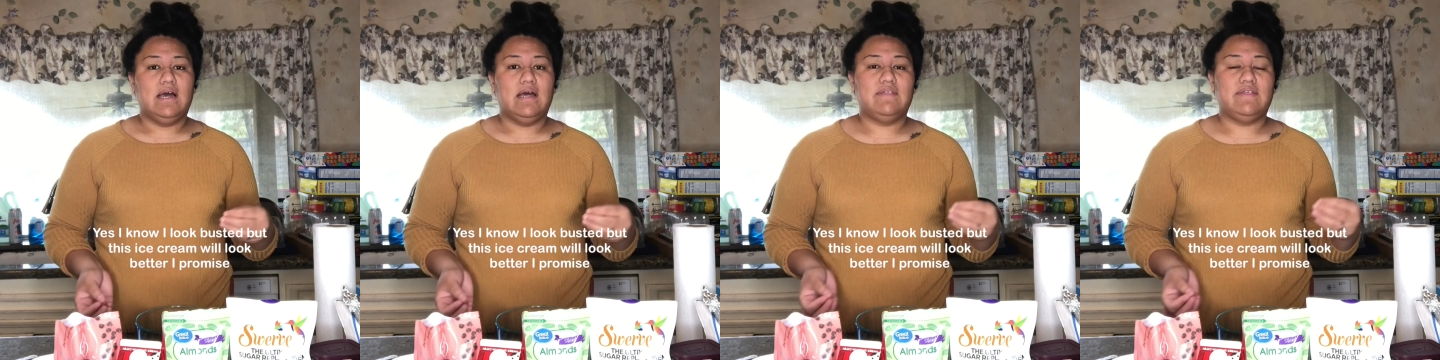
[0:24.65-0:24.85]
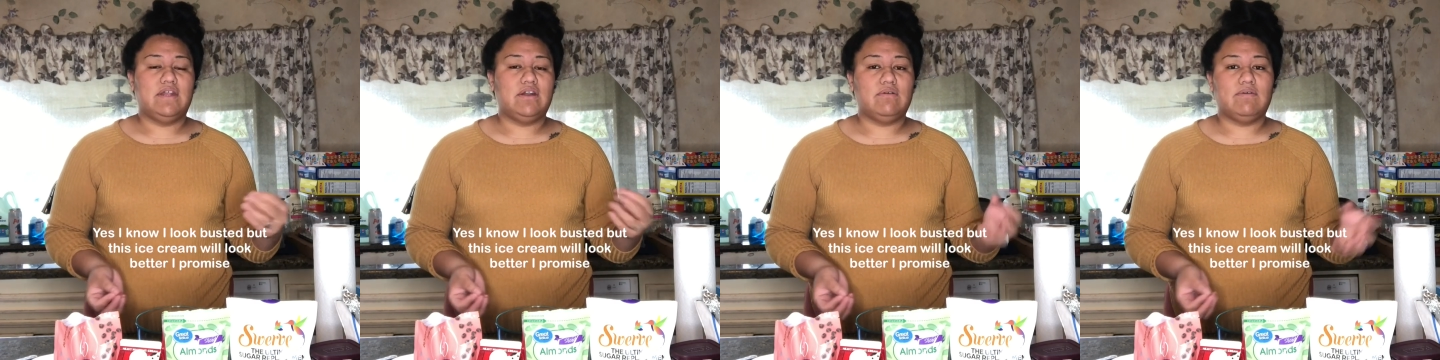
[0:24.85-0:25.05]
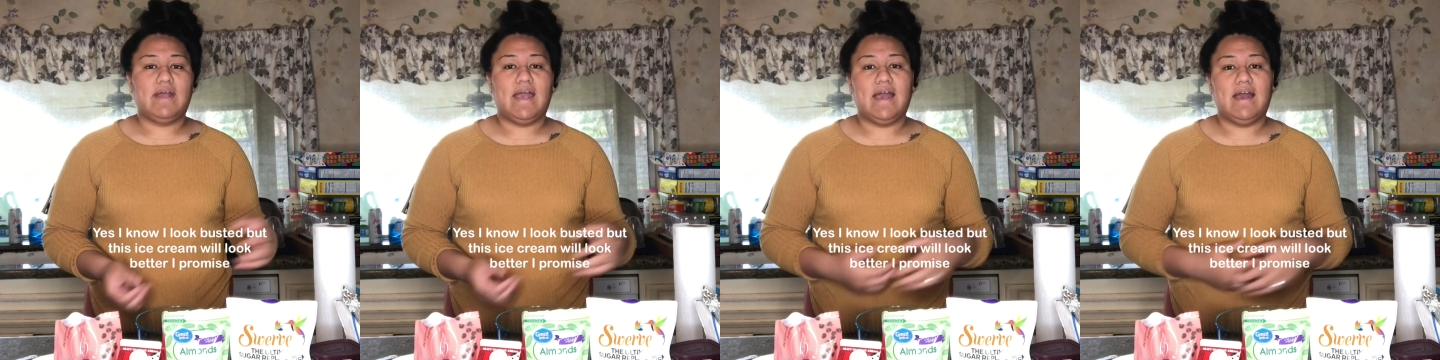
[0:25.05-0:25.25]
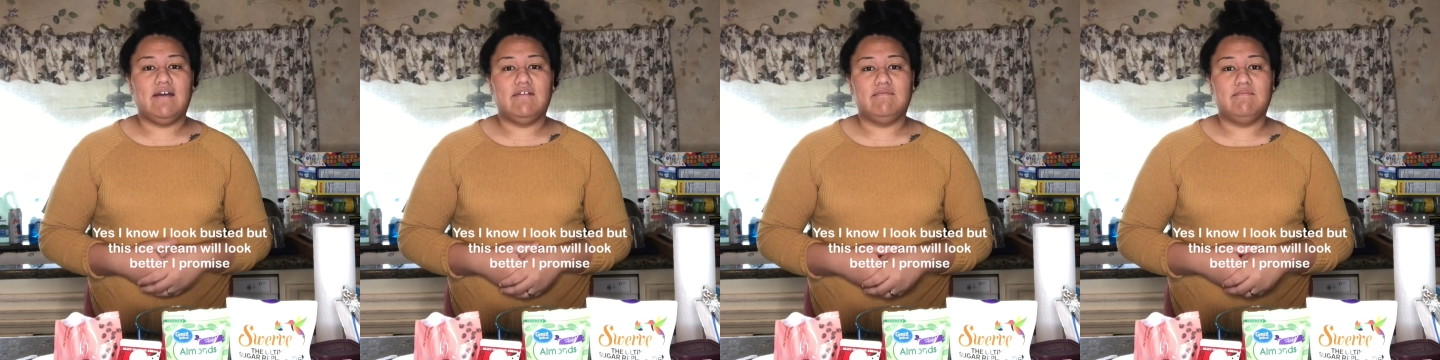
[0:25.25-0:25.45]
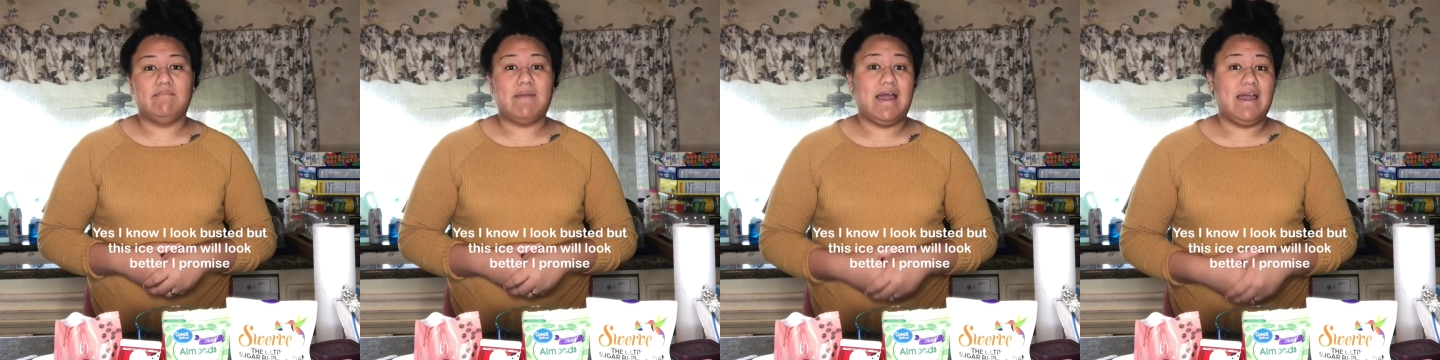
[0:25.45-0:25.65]
they don't
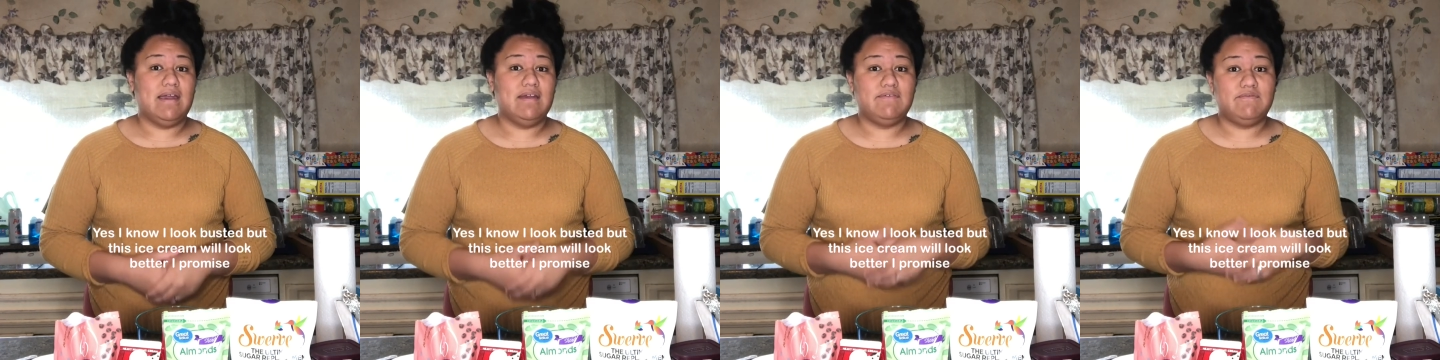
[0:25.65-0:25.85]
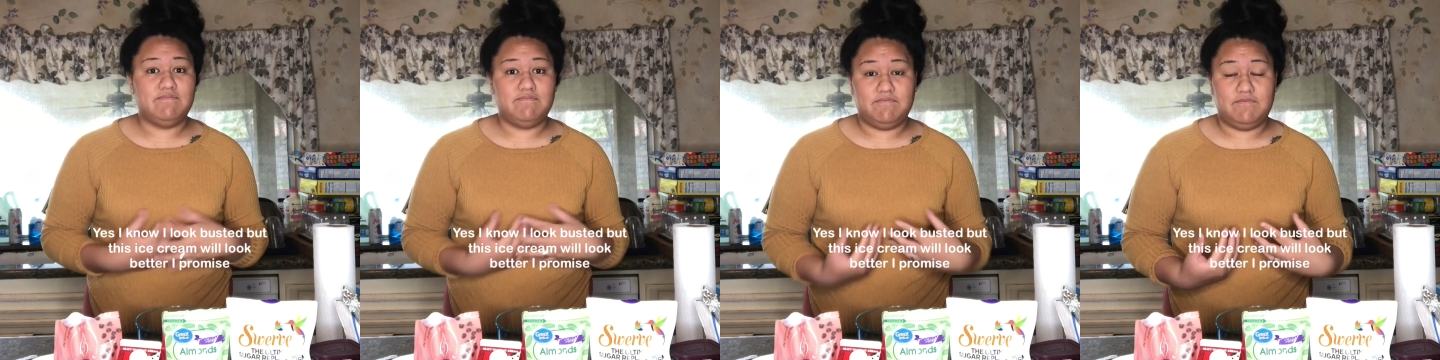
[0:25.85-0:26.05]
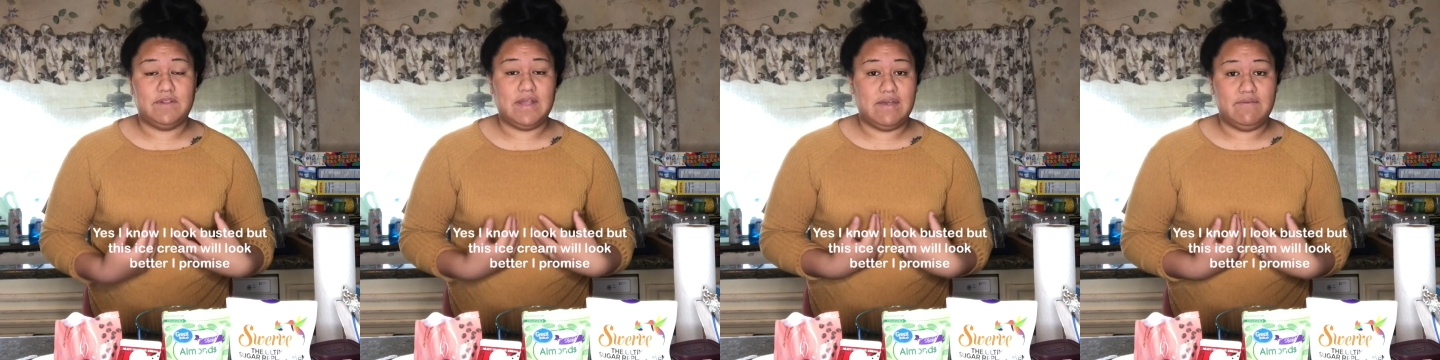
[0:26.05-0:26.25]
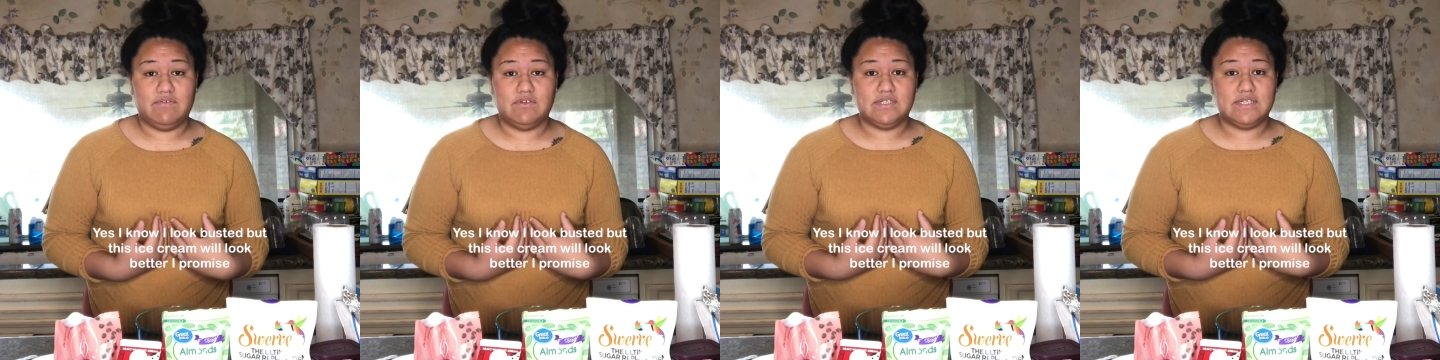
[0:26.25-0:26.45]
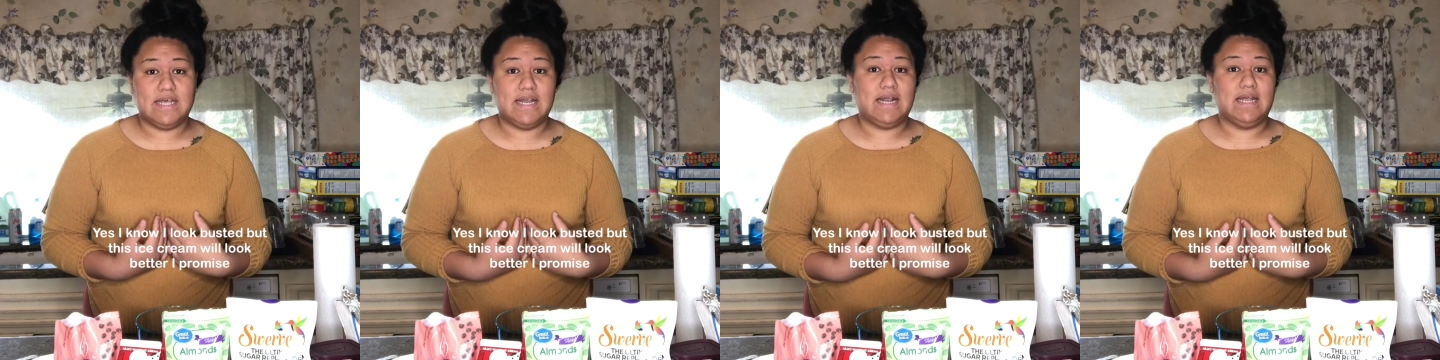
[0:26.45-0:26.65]
have my
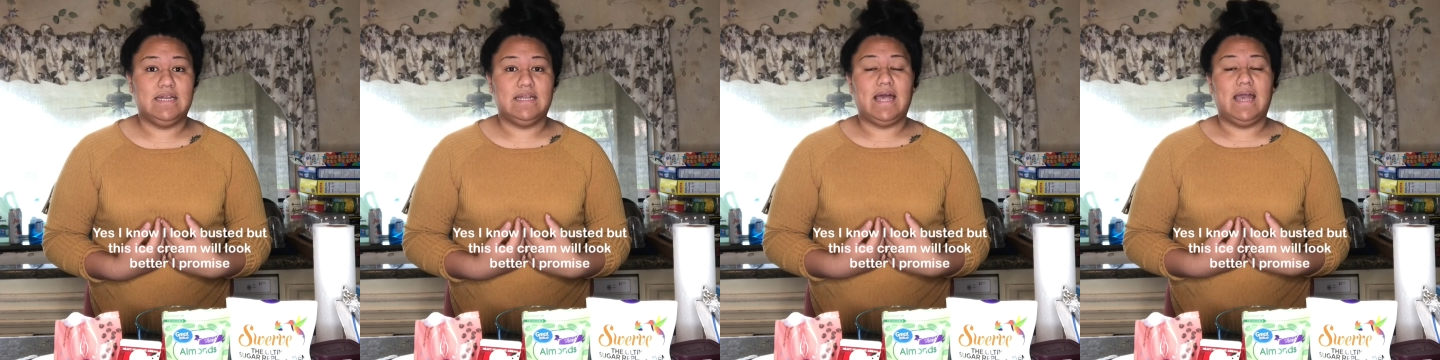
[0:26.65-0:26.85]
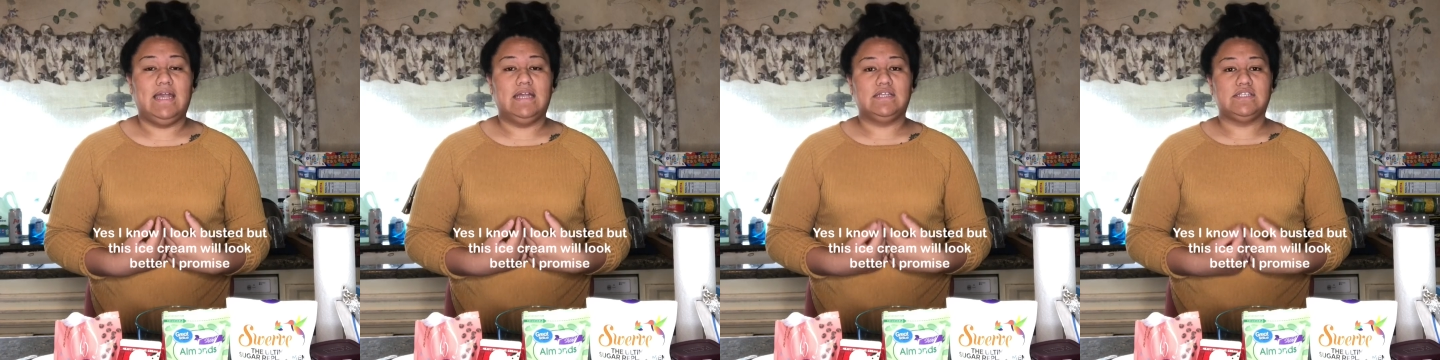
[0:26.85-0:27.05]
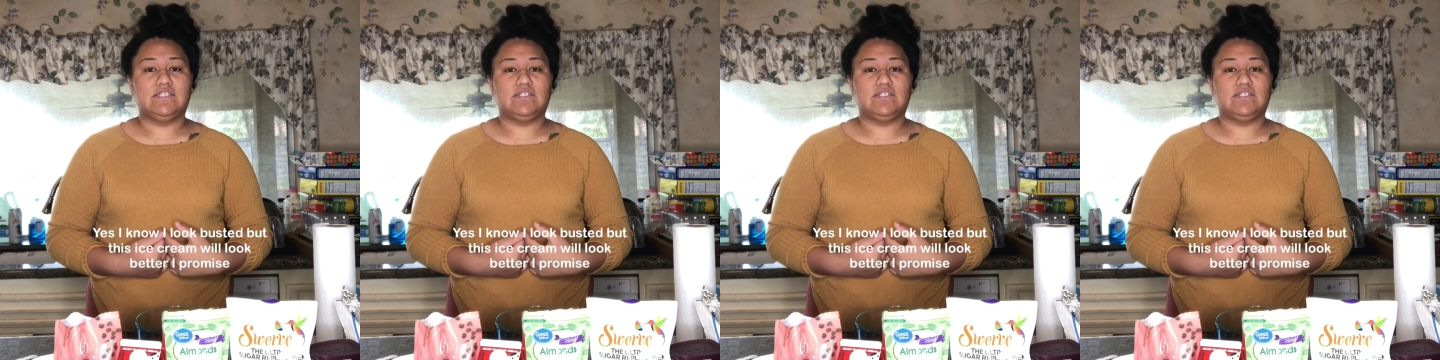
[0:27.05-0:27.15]
flavors that I like.